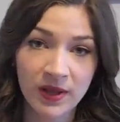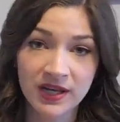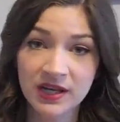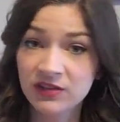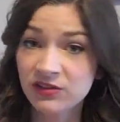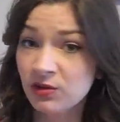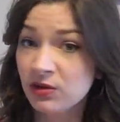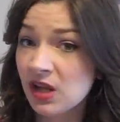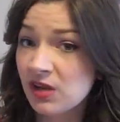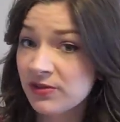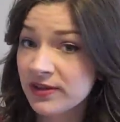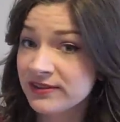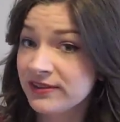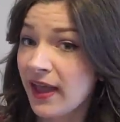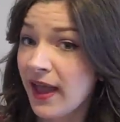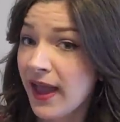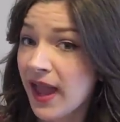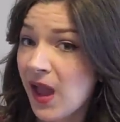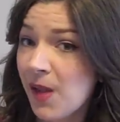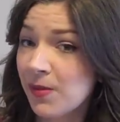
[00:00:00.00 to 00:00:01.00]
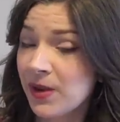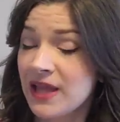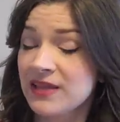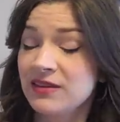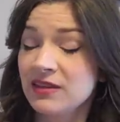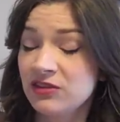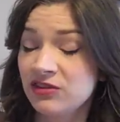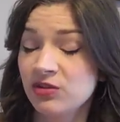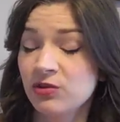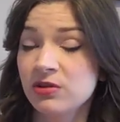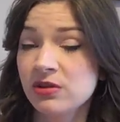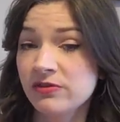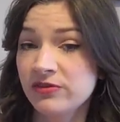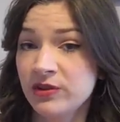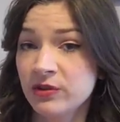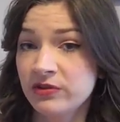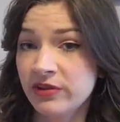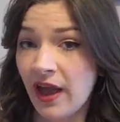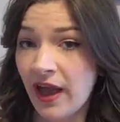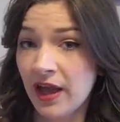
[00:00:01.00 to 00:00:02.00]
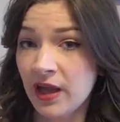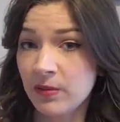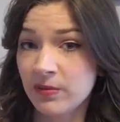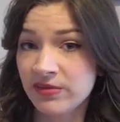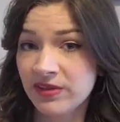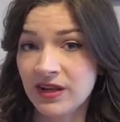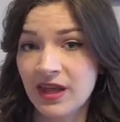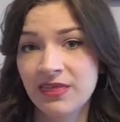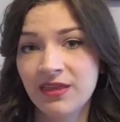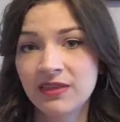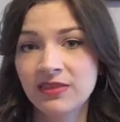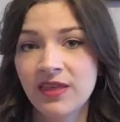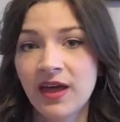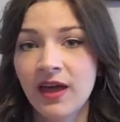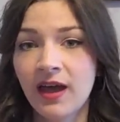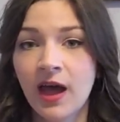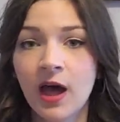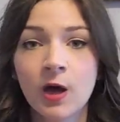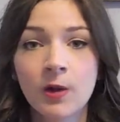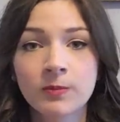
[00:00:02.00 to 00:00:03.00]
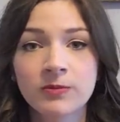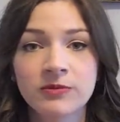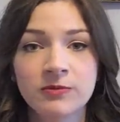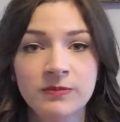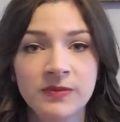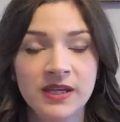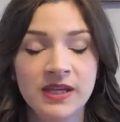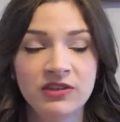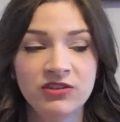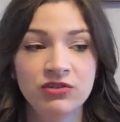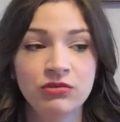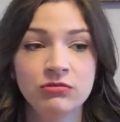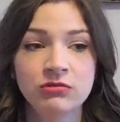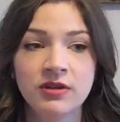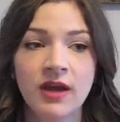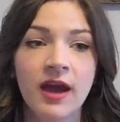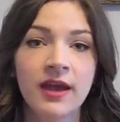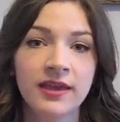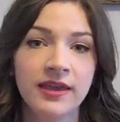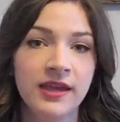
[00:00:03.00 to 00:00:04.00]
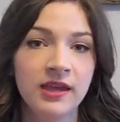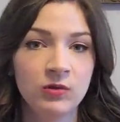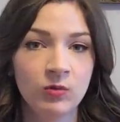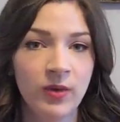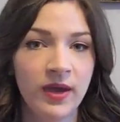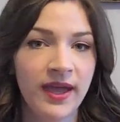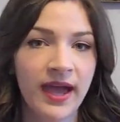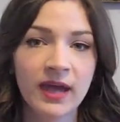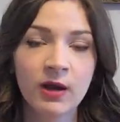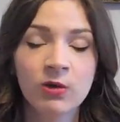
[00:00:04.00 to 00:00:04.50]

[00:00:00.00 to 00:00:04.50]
I didn't do it every day, but I did do it a few times, and I think that helped me to not gain weight.